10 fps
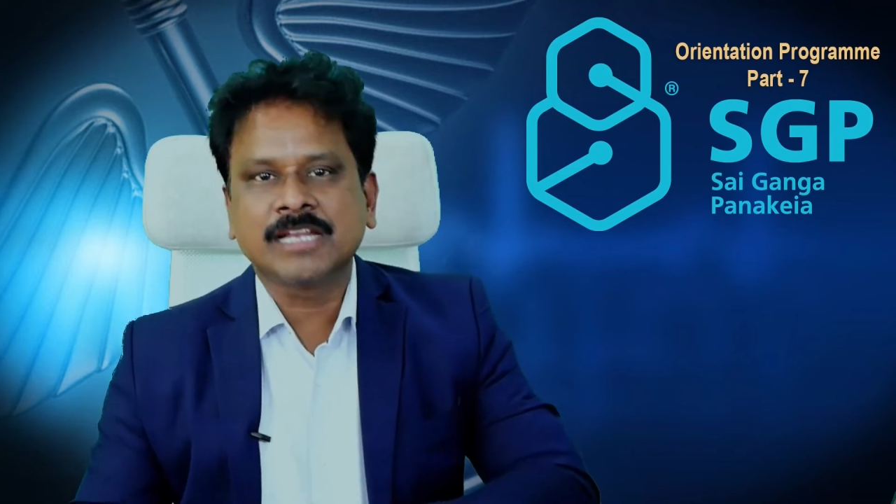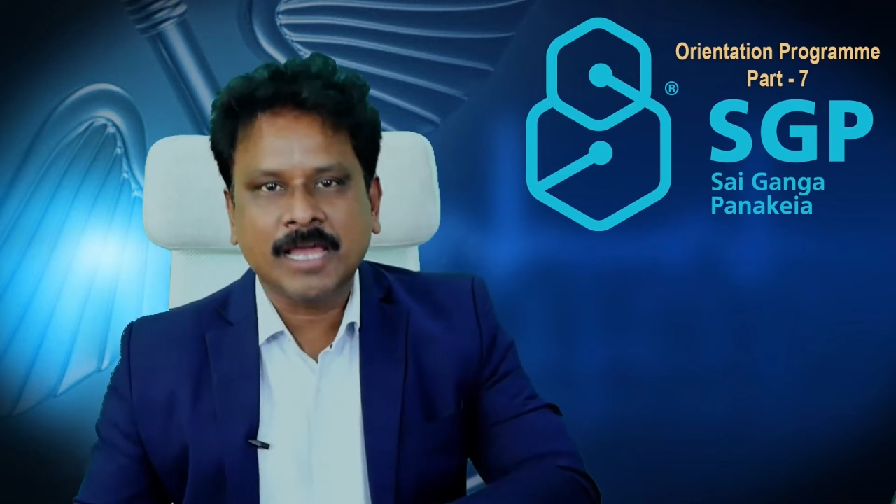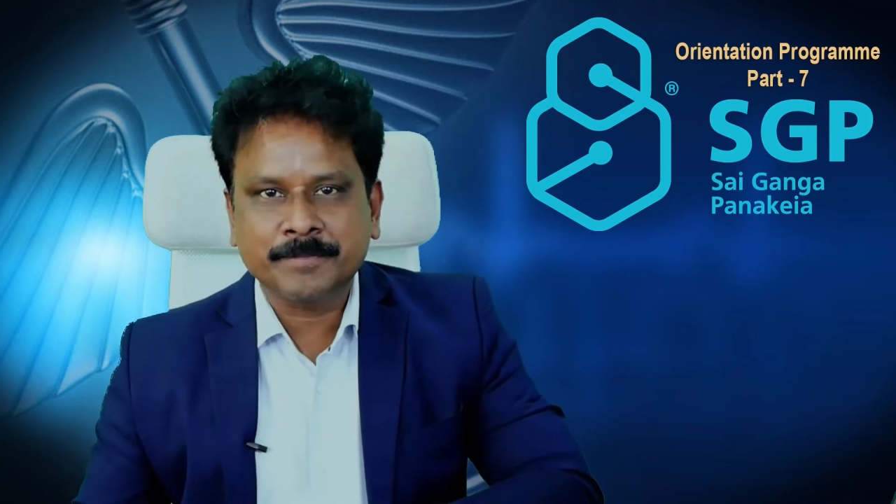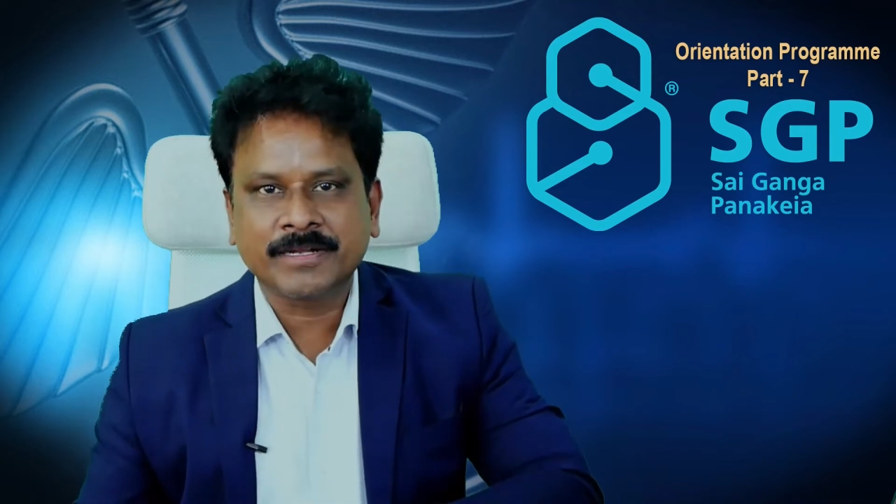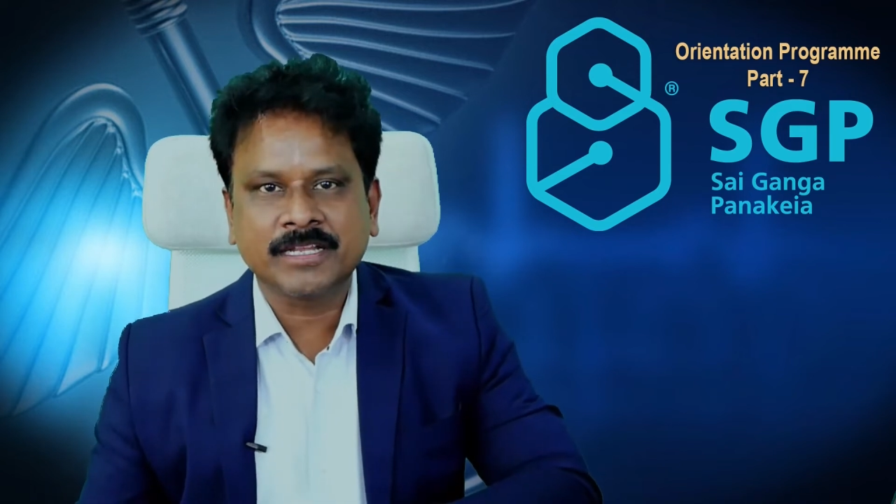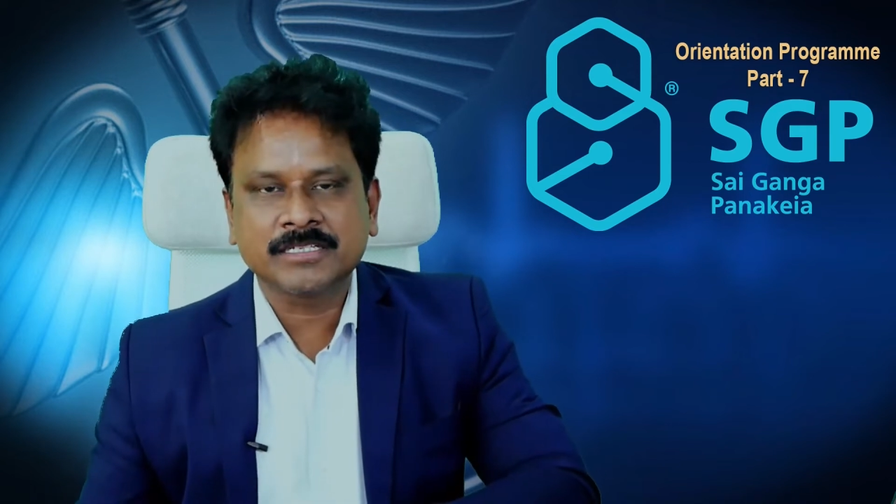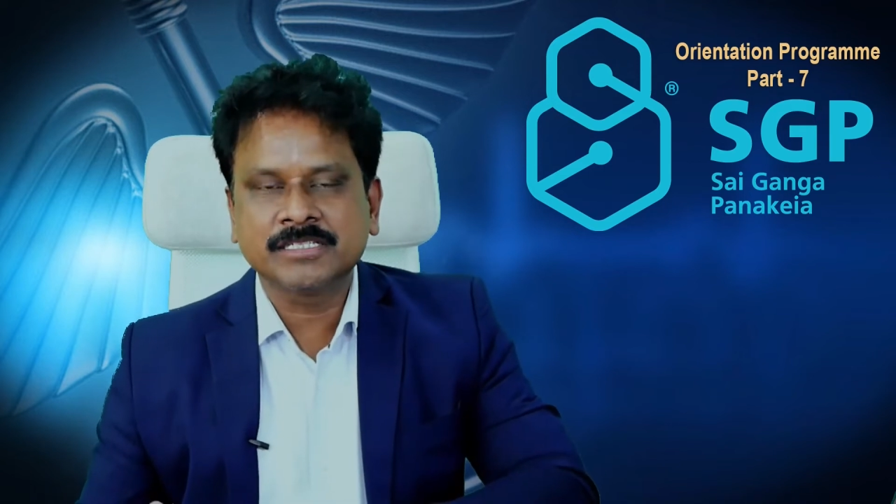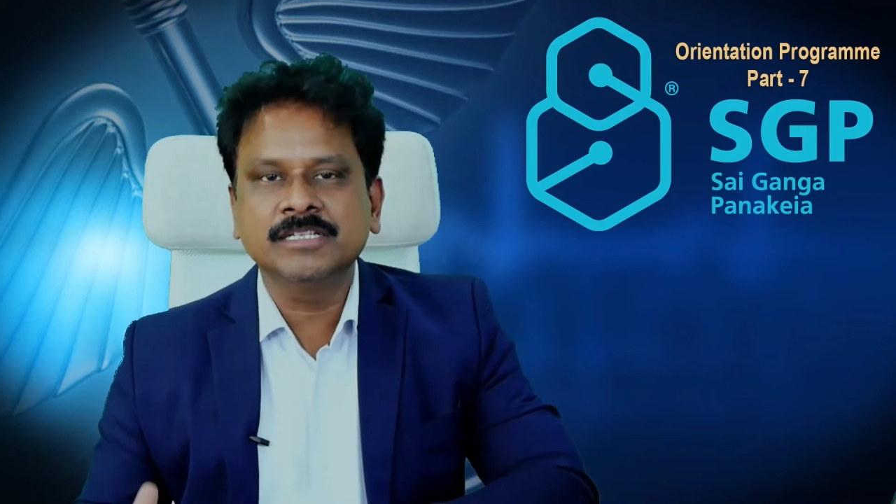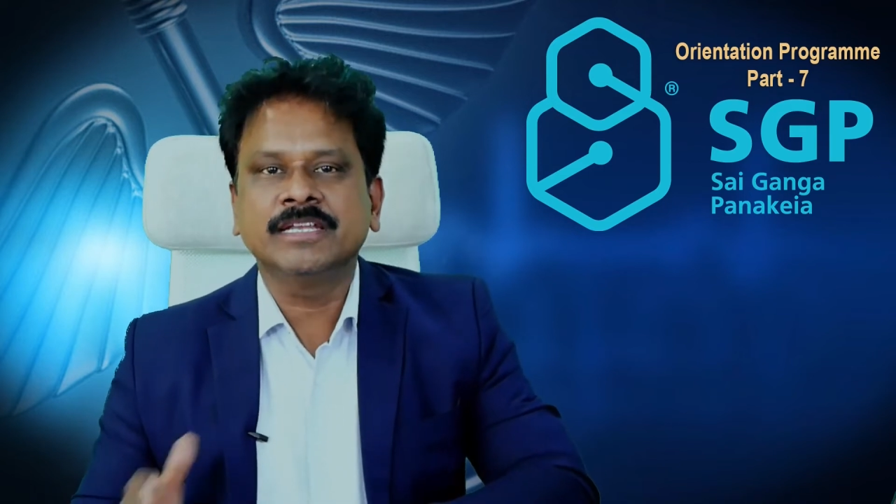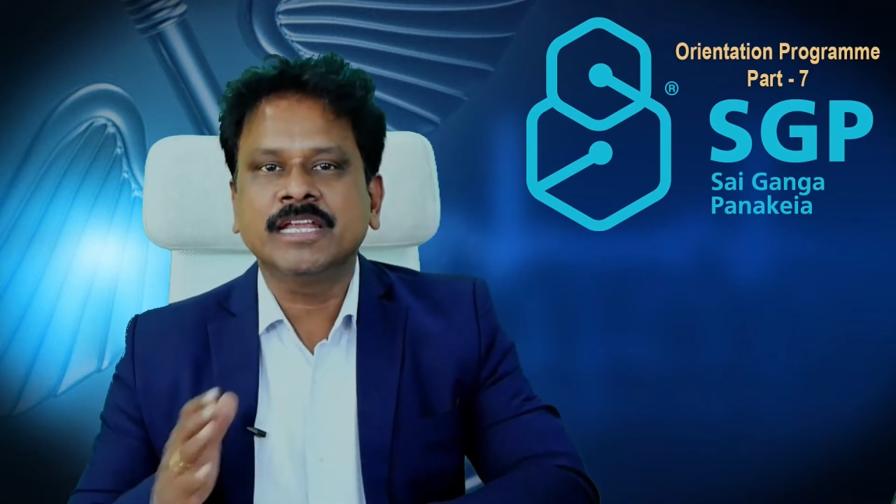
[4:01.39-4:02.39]

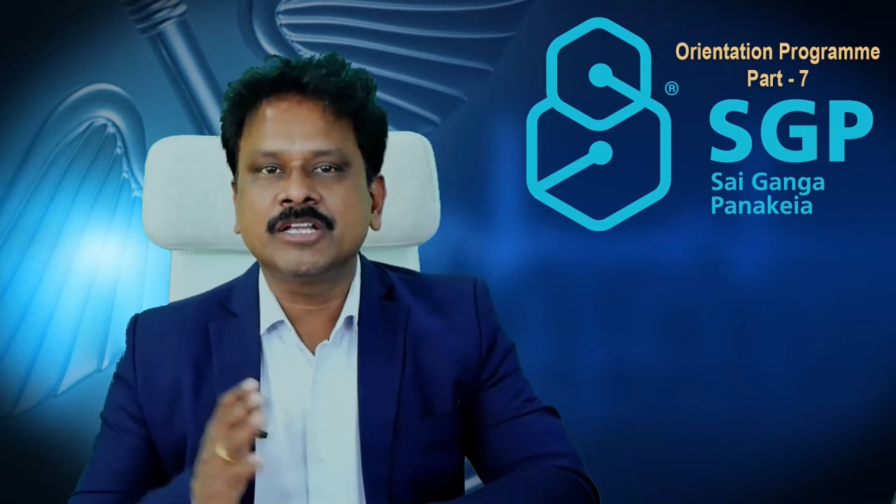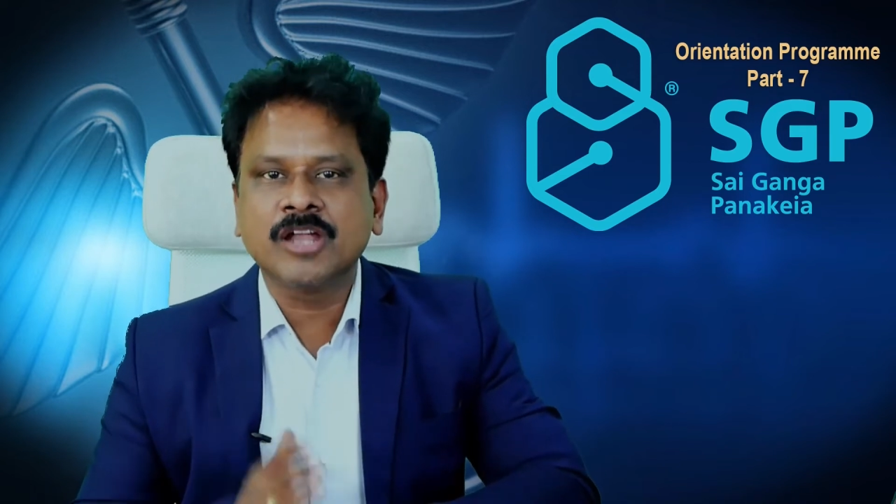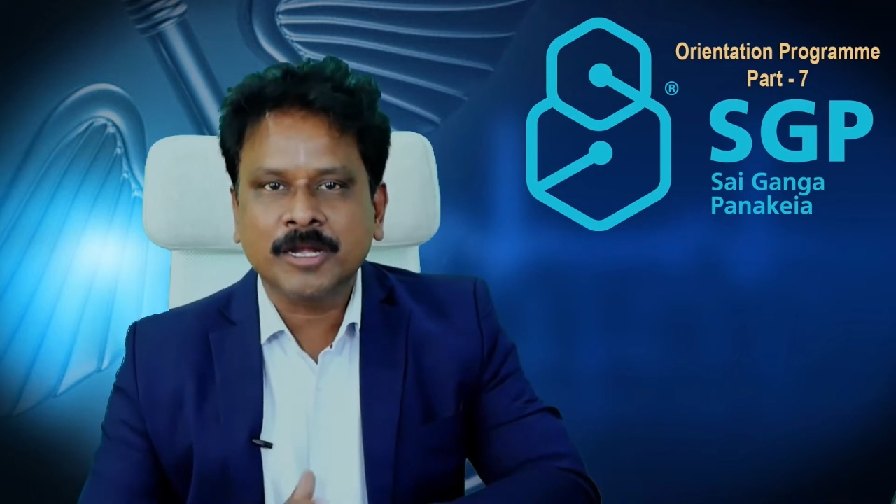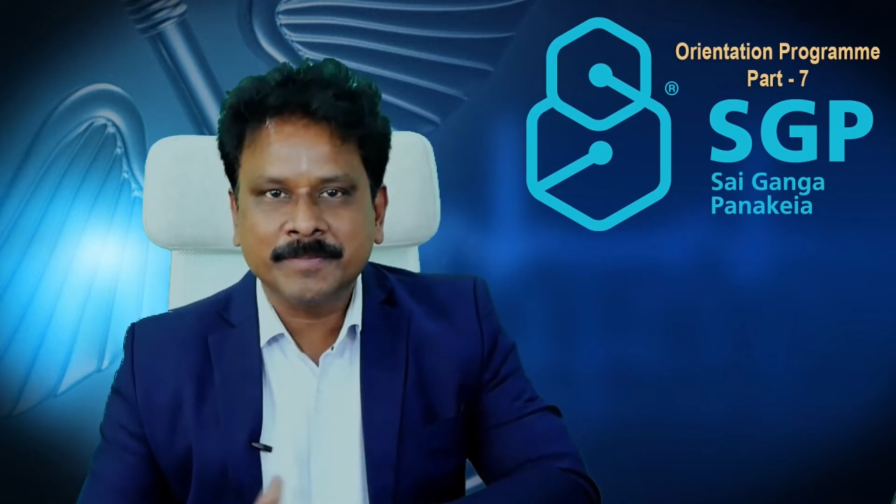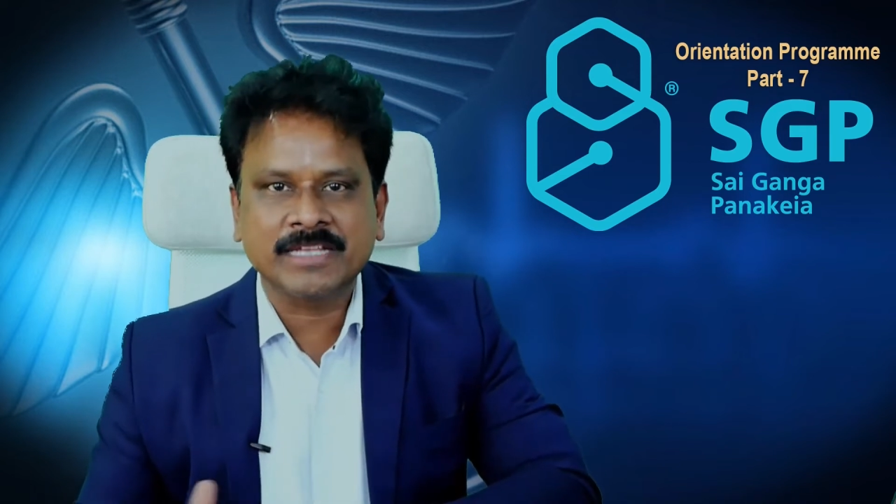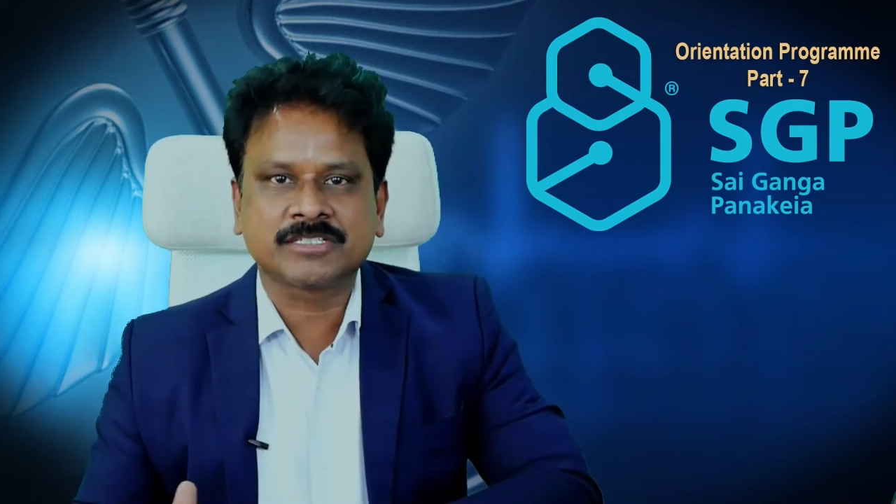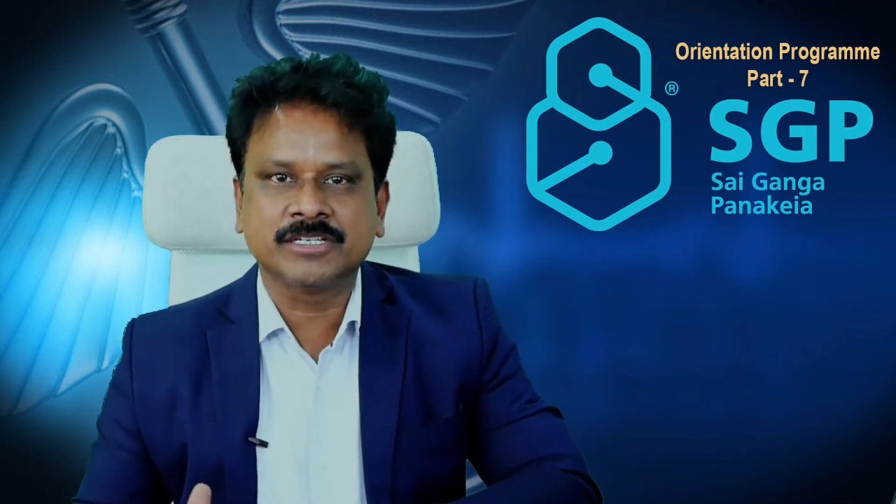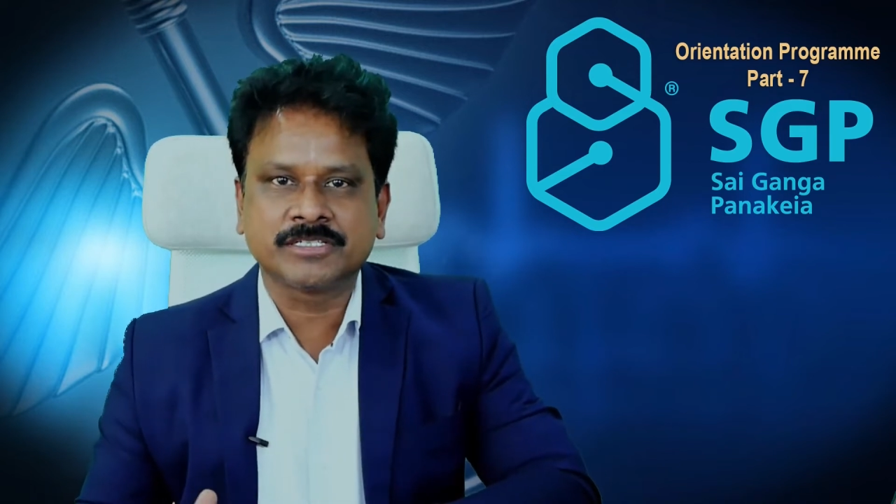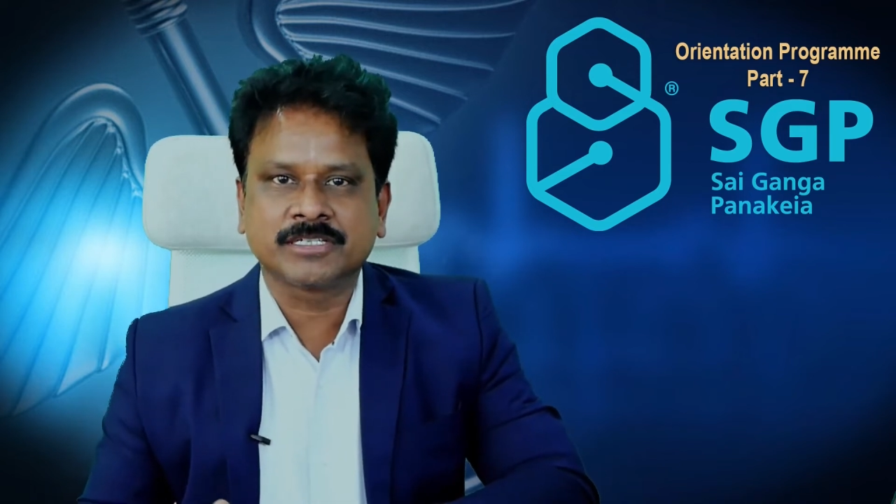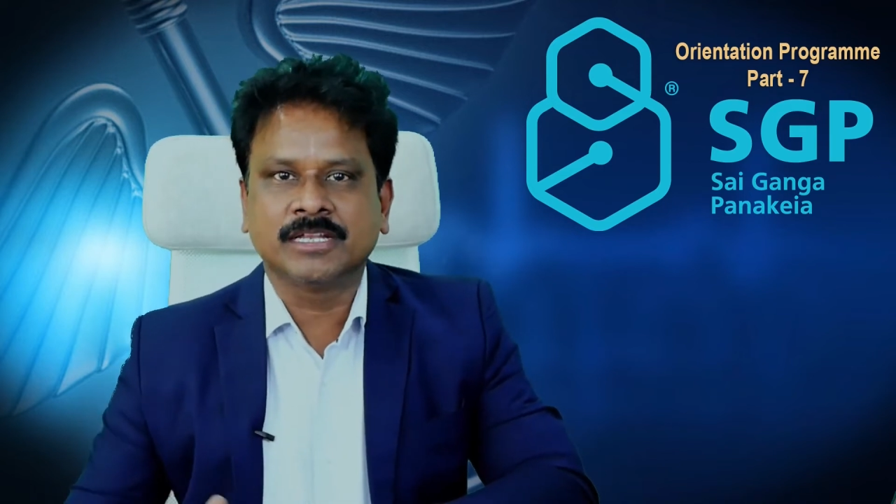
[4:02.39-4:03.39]
hypertension need not be
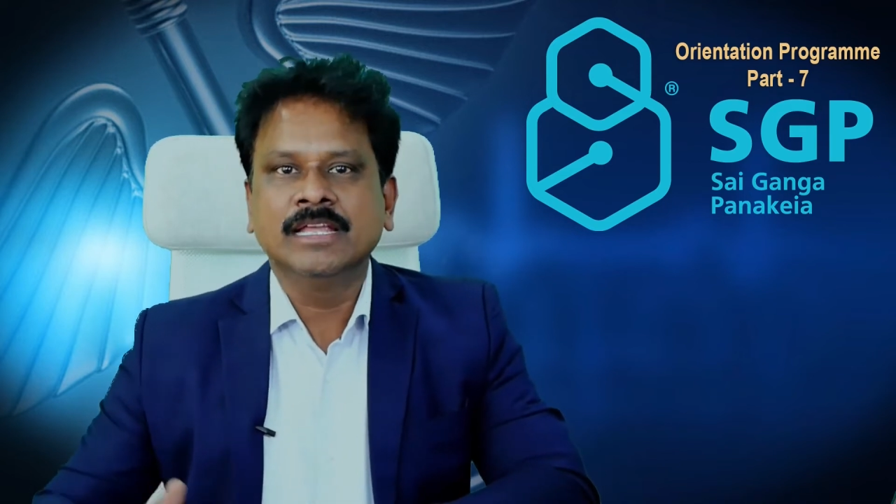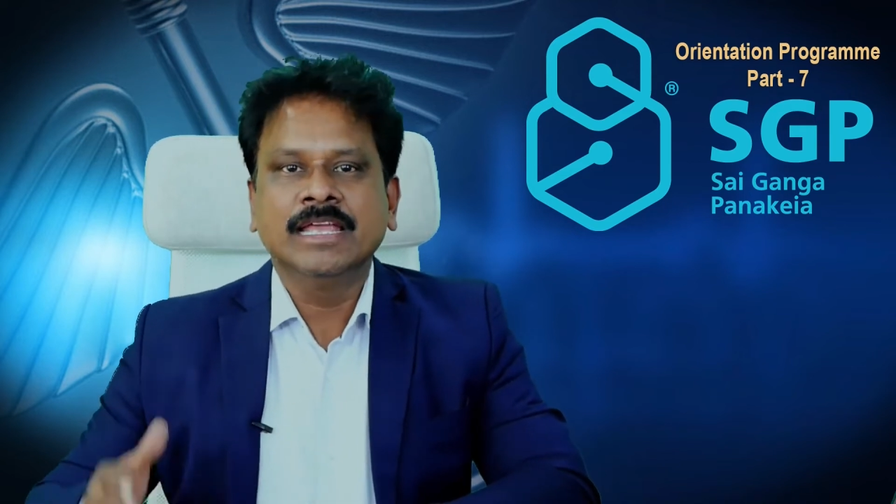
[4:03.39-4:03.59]
essential.